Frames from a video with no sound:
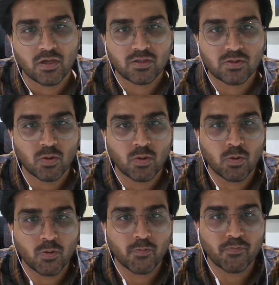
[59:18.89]

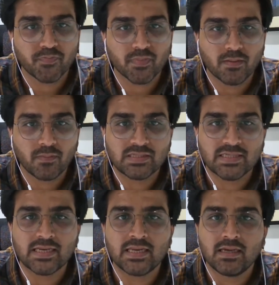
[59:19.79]
So
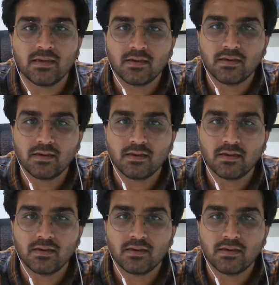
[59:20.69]
basically,